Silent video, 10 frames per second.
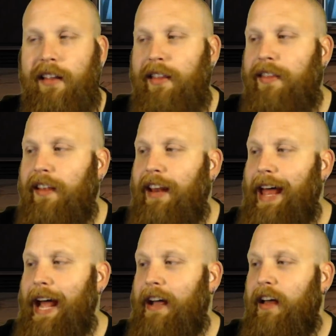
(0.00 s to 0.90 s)
the
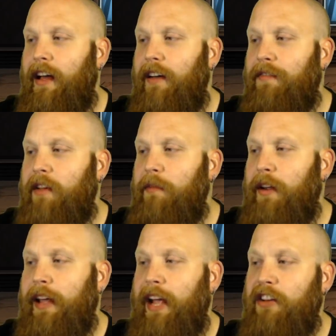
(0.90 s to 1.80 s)
lack of
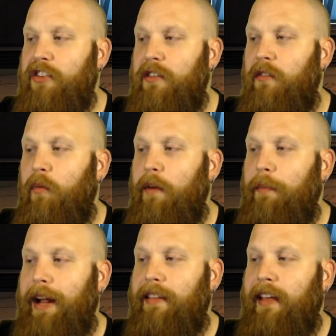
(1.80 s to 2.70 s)
communication, one
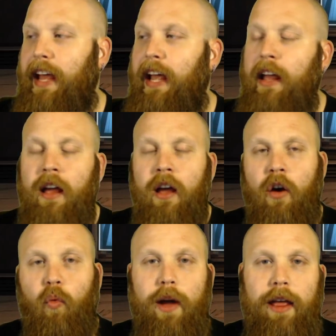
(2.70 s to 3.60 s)
might say,
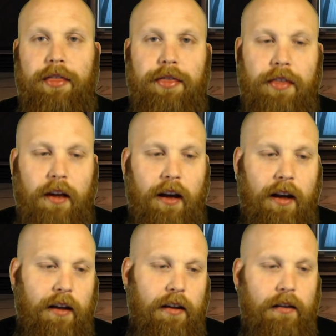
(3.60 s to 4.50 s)
with
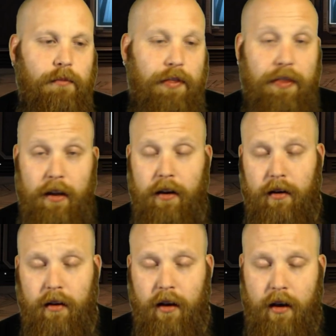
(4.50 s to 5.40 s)
Uh,
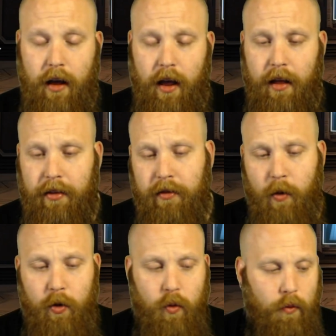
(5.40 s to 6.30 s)
within uh, S
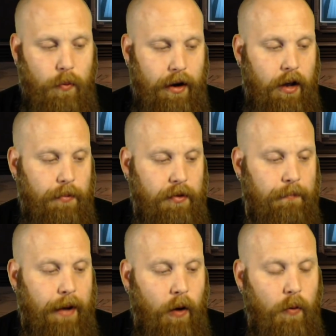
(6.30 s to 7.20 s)
W T O R when it comes to
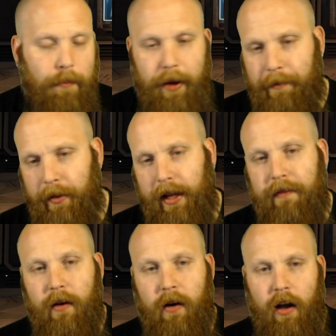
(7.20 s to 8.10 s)
BioWare. But I believe
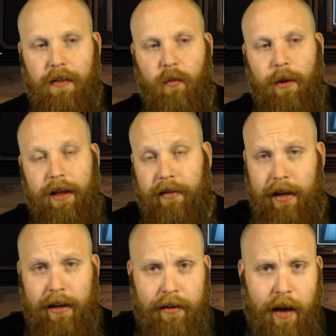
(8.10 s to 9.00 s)
there are other ways they
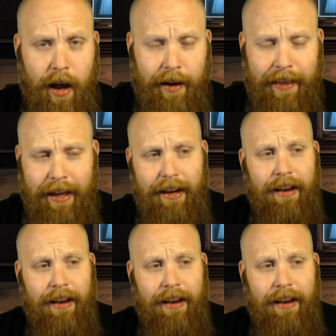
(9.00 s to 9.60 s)
can talk. They can,